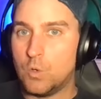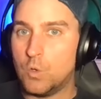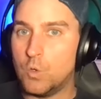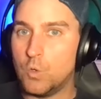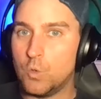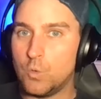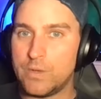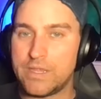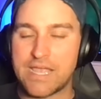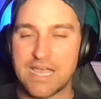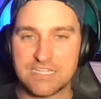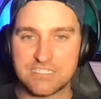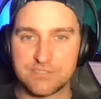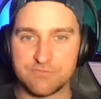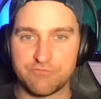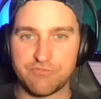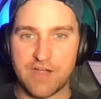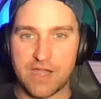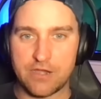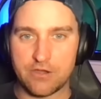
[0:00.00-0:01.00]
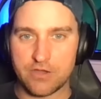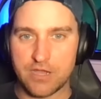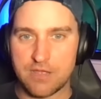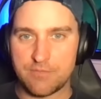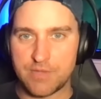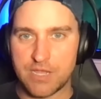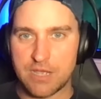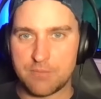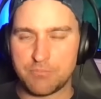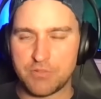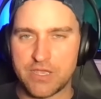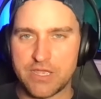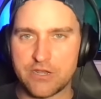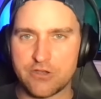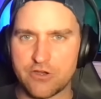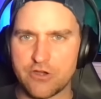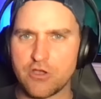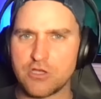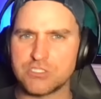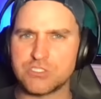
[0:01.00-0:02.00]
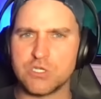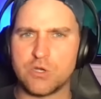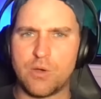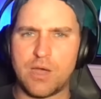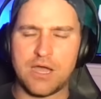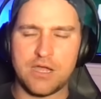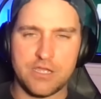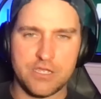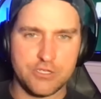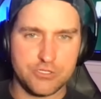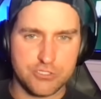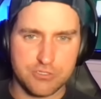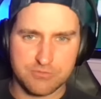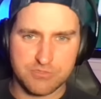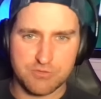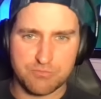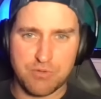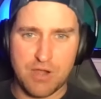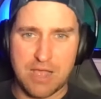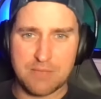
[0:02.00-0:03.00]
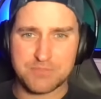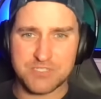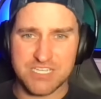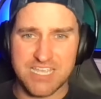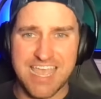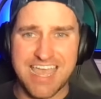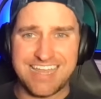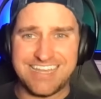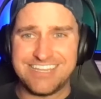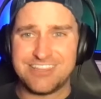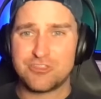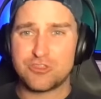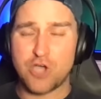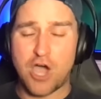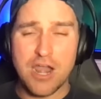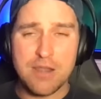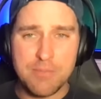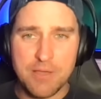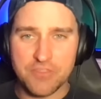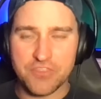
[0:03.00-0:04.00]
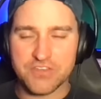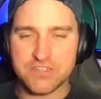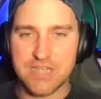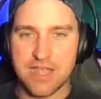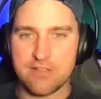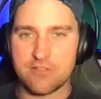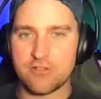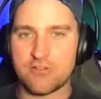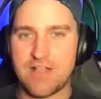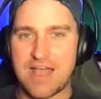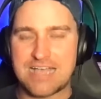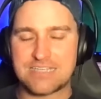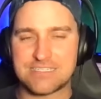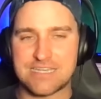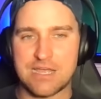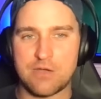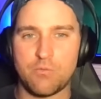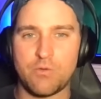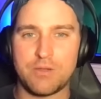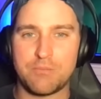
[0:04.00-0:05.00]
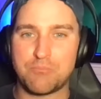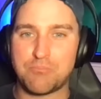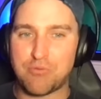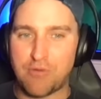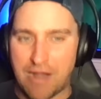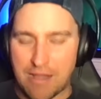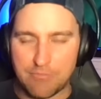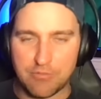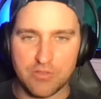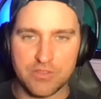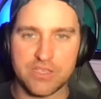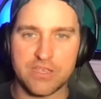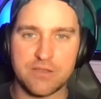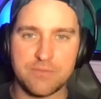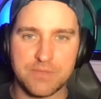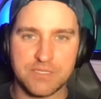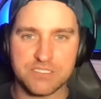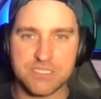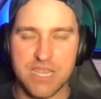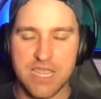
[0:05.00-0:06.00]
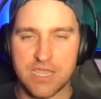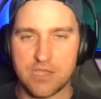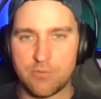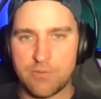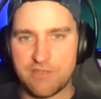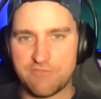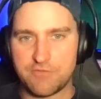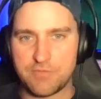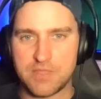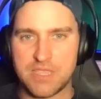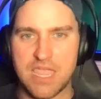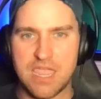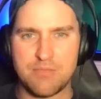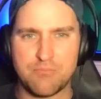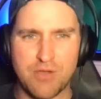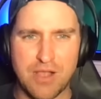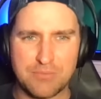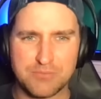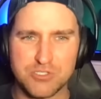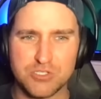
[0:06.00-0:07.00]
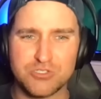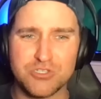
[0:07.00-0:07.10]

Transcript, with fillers: Oh, we got some fire coming up later. And also, uh, in terms of props, again, thought about the Tyler Glasnow one, probably going to be staying away from the K prop.